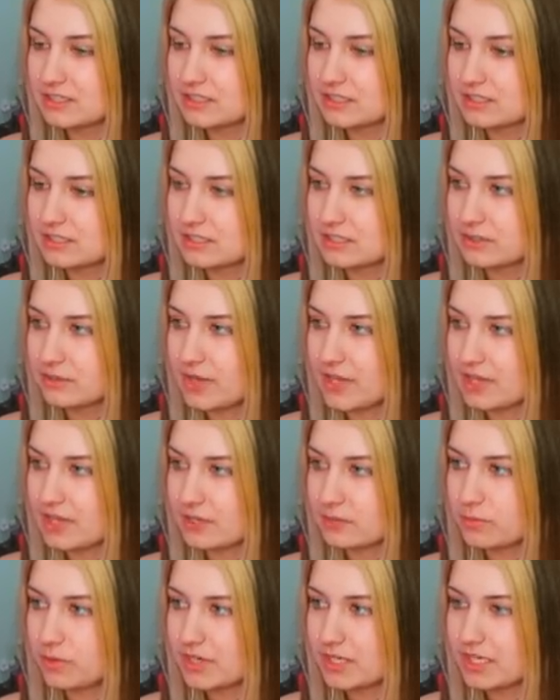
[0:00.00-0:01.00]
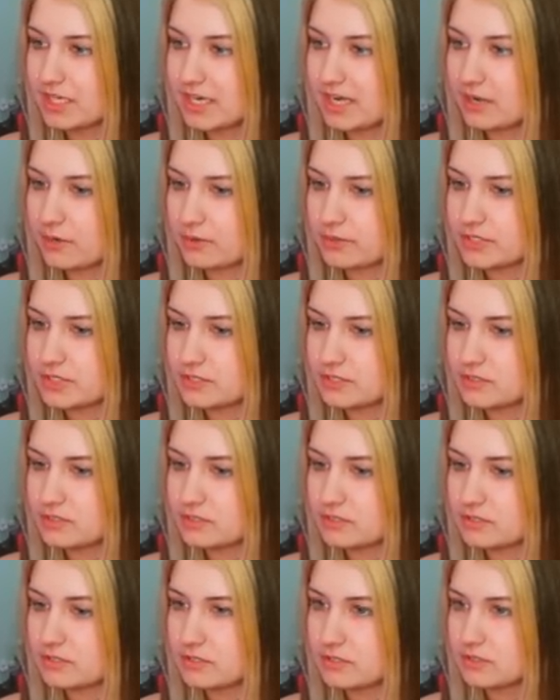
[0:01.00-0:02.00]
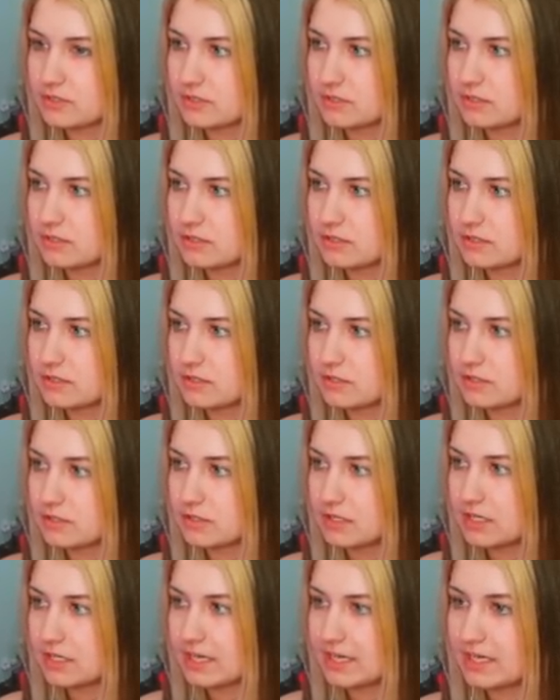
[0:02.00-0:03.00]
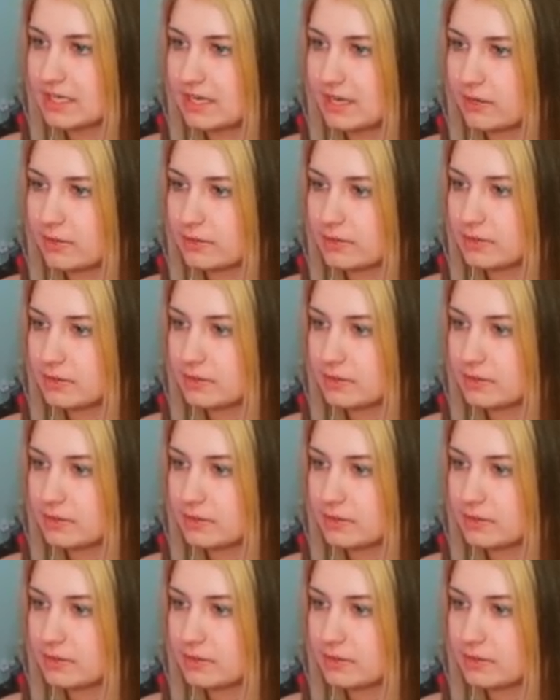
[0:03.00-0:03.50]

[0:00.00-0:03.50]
Okay, I want to get out. Can I get out?